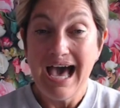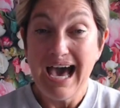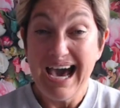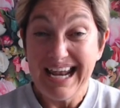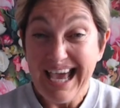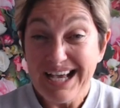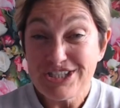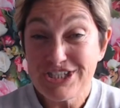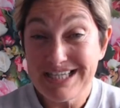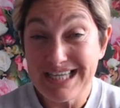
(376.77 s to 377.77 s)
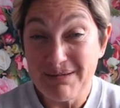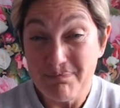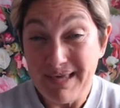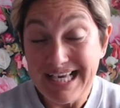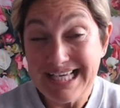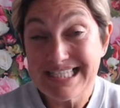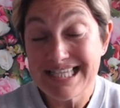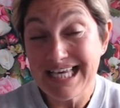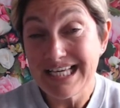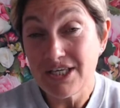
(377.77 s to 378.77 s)
And actually, the biggest
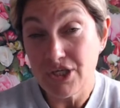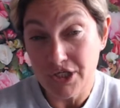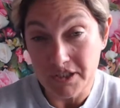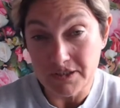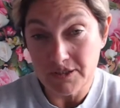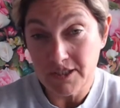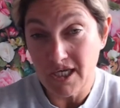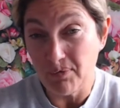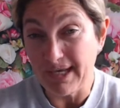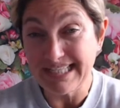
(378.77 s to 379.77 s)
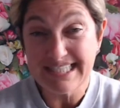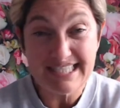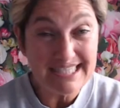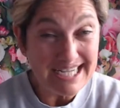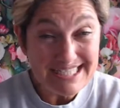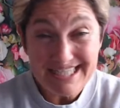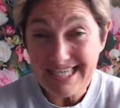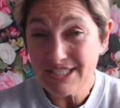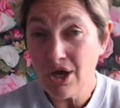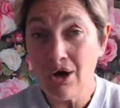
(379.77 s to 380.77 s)
thing you can do, instead of
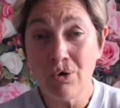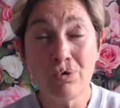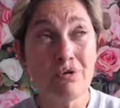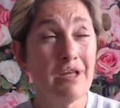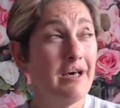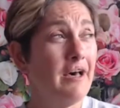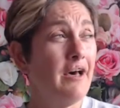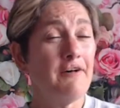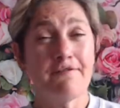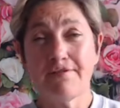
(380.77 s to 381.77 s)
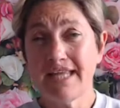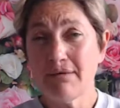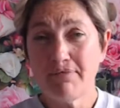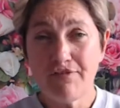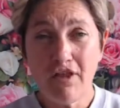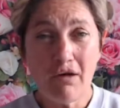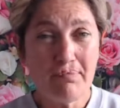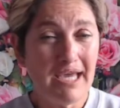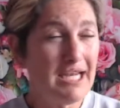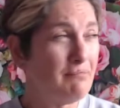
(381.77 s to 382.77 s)
this whole
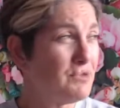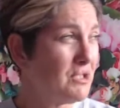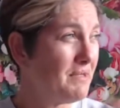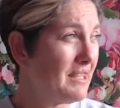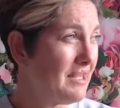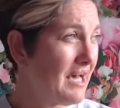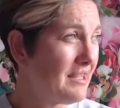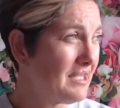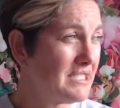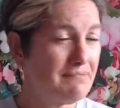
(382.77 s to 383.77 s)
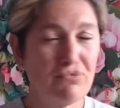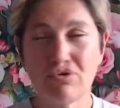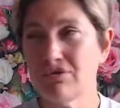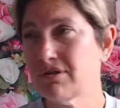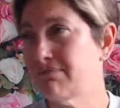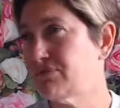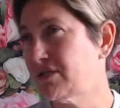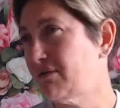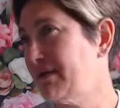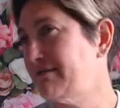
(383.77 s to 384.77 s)
flip-flopping, I'm doing that this month, I'm
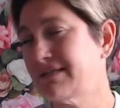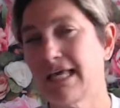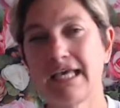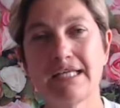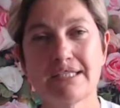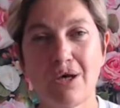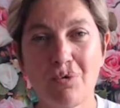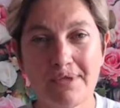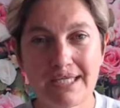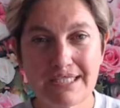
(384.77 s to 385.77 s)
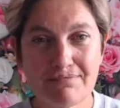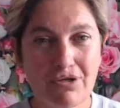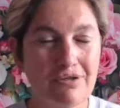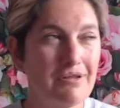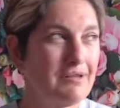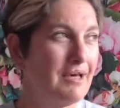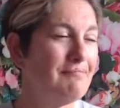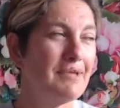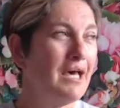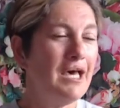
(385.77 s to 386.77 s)
doing keto this month,
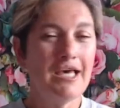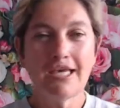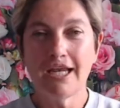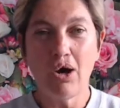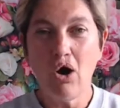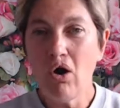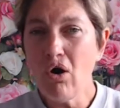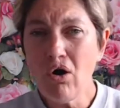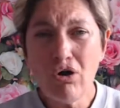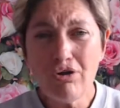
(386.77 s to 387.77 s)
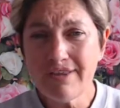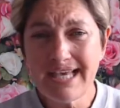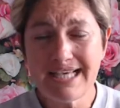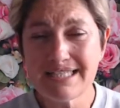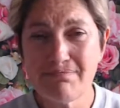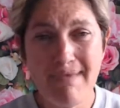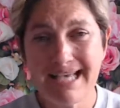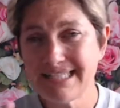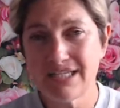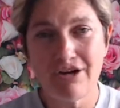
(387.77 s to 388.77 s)
and you know, all this
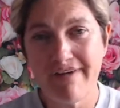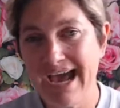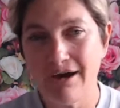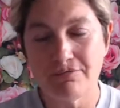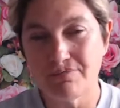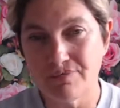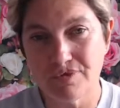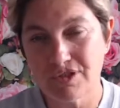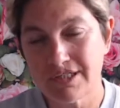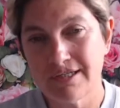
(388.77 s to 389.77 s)
messing around